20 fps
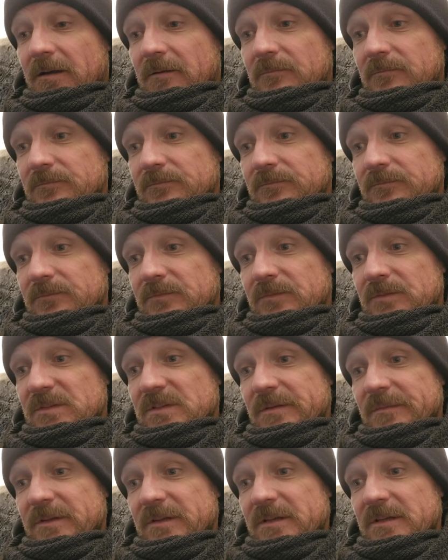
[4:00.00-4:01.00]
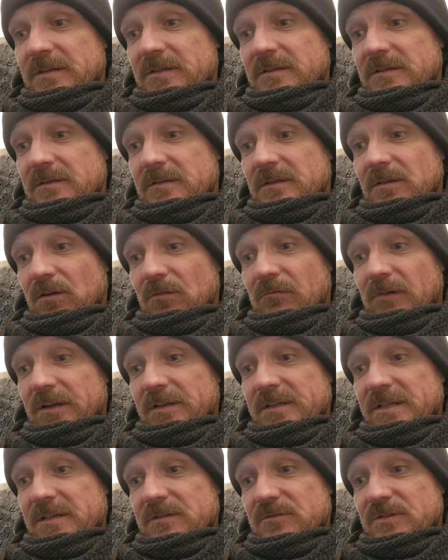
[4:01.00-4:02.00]
Um, some of these long
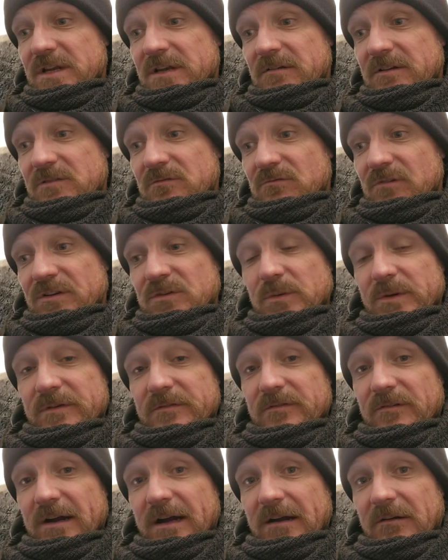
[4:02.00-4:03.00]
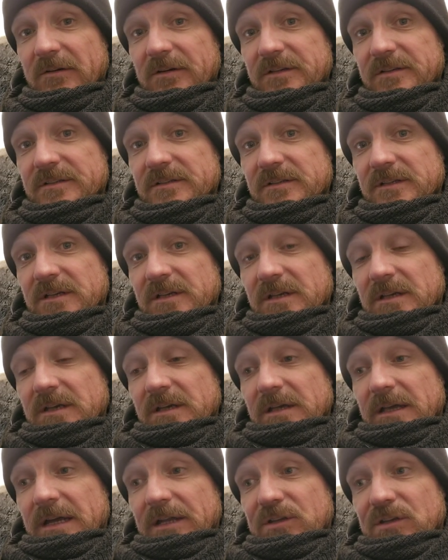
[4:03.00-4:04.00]
run diesel generators will run 24 hours
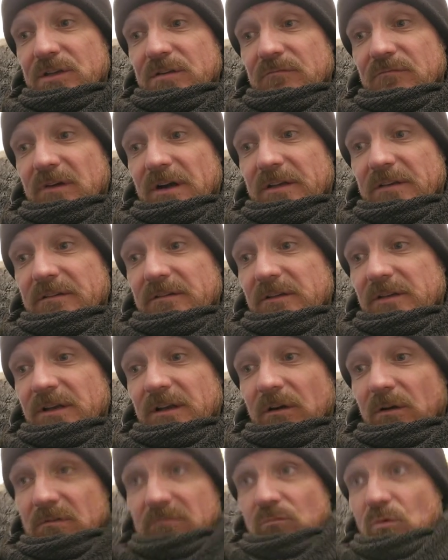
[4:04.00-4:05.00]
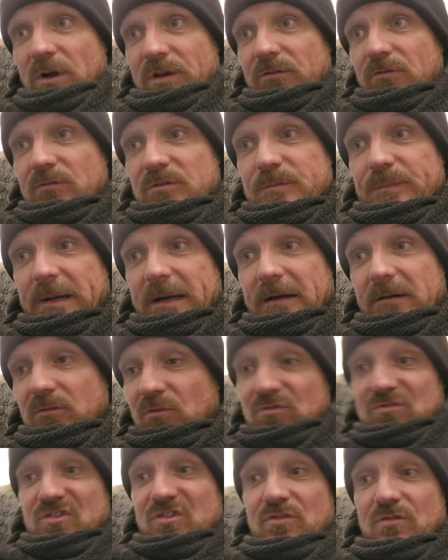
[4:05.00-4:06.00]
and you can run, you know, one horsepower
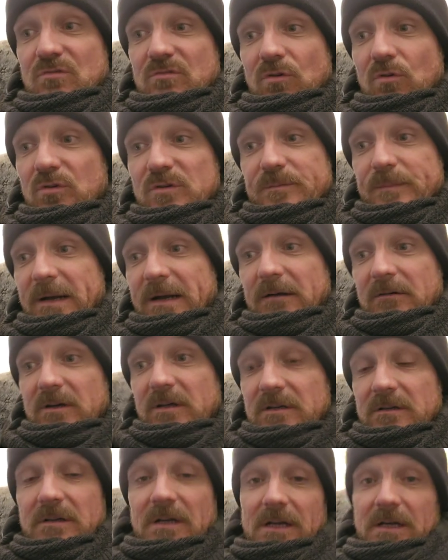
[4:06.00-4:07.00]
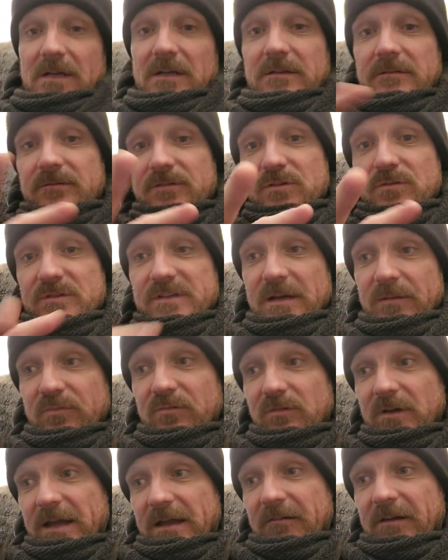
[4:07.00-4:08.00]
or two horsepower, uh, two
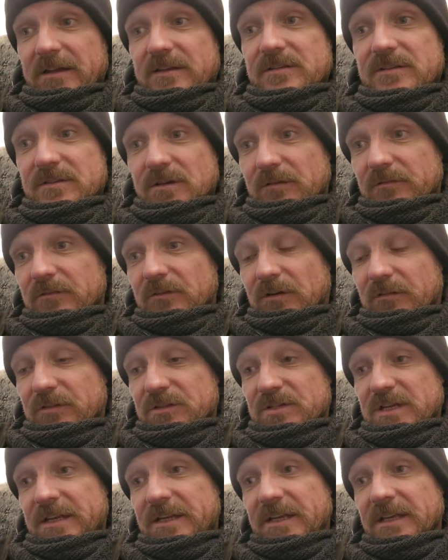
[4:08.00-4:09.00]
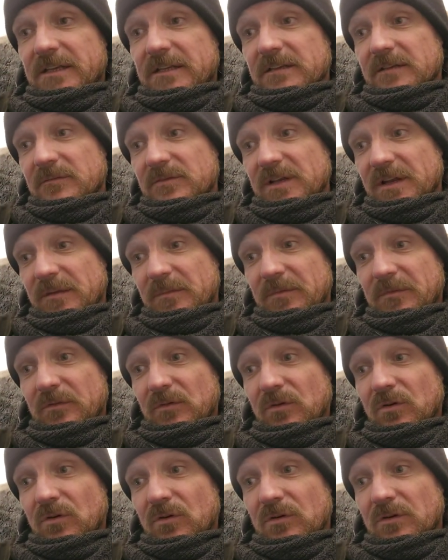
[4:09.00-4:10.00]
separate aerators off, off a Jenny. We've done it
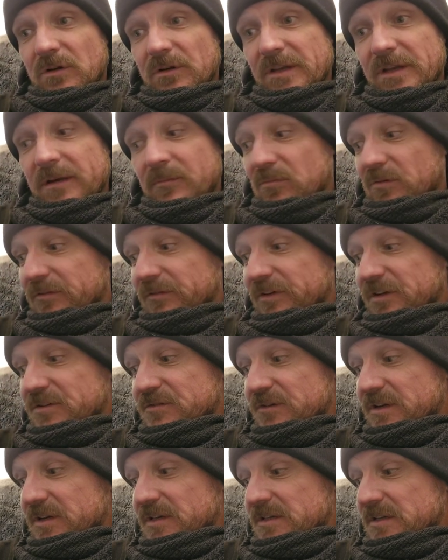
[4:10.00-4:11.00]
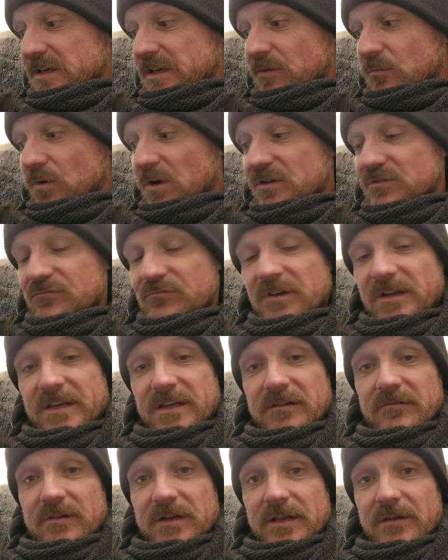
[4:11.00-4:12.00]
before at a number of fisheries and it works
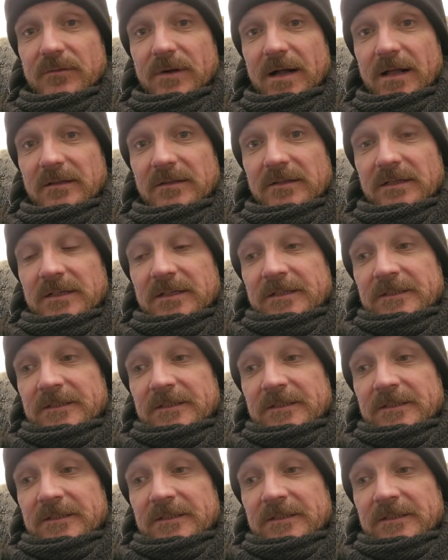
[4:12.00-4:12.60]
really, really well.